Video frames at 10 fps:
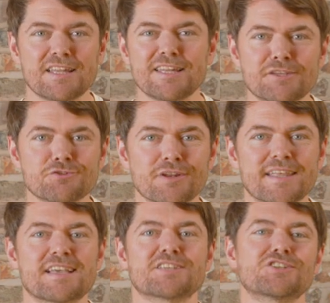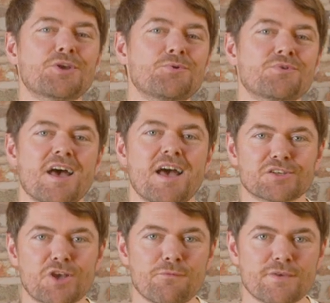Literally, as soon as
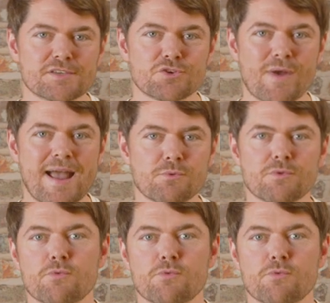coffee is ground,